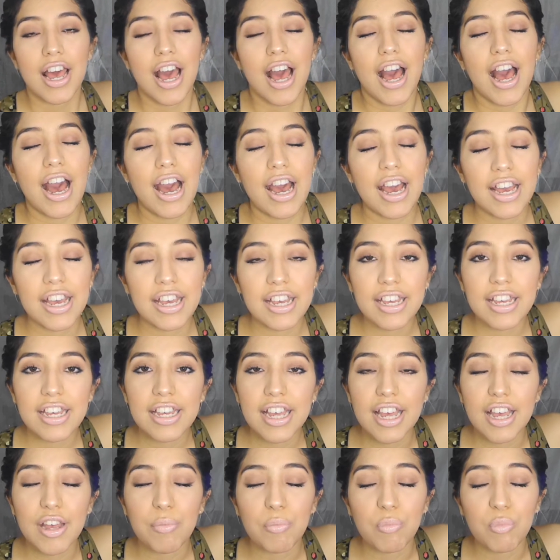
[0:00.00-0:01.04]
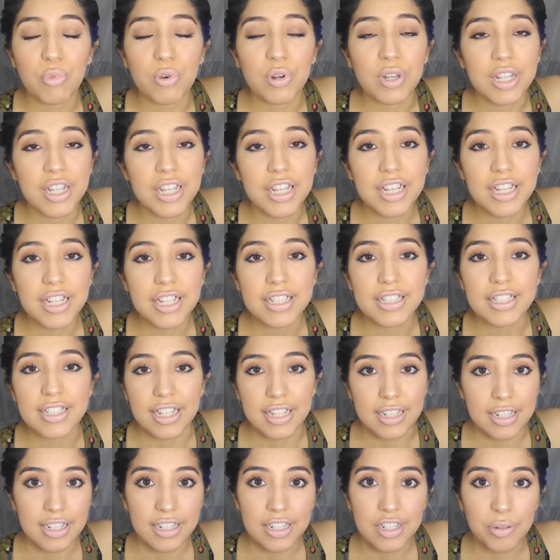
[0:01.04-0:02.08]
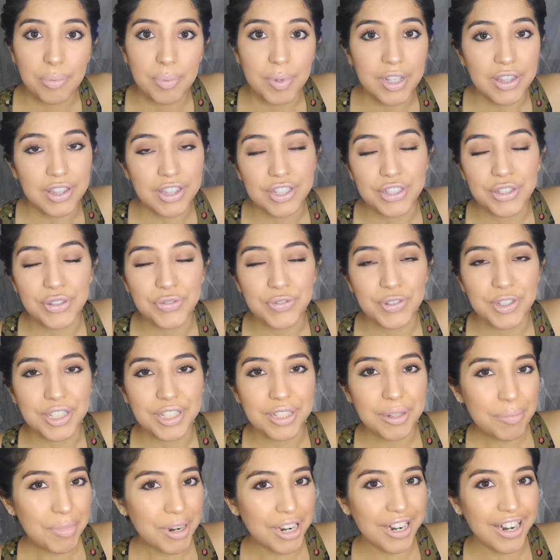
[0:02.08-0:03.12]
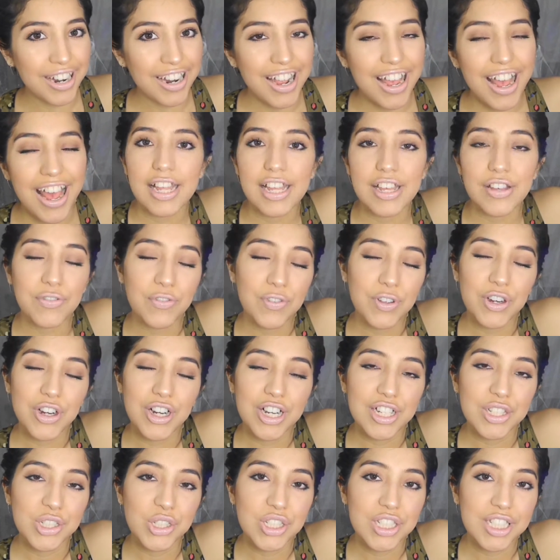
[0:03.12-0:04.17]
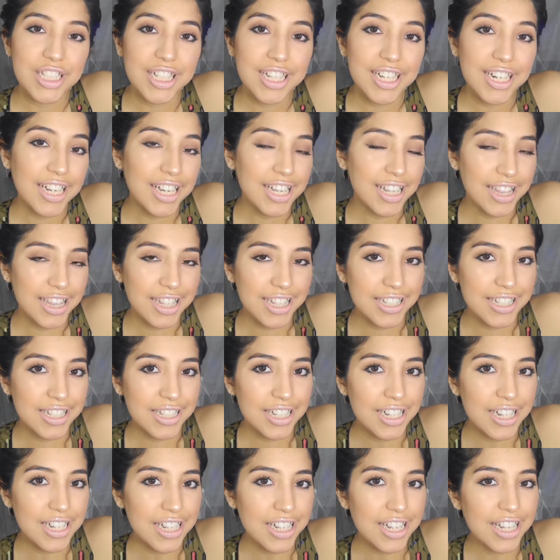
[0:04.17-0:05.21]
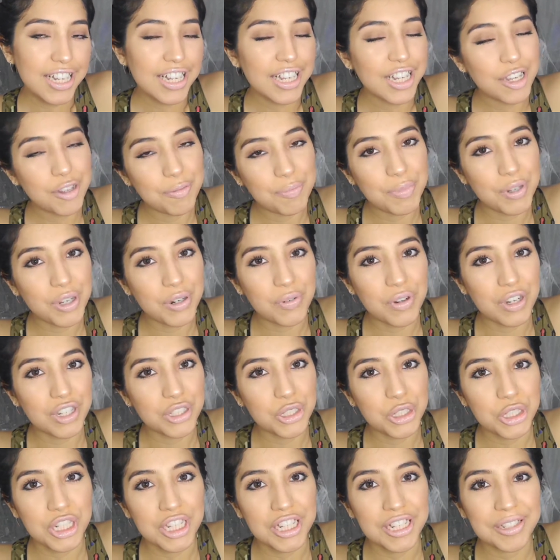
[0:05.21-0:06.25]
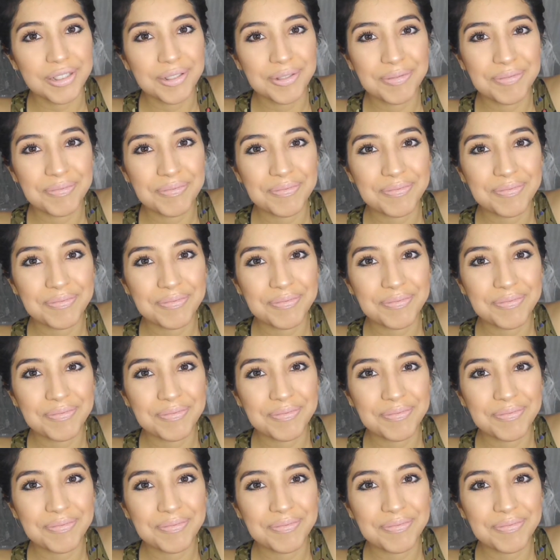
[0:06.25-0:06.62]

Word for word: I am really excited about this for summer. If you're interested in this look, keep on watching.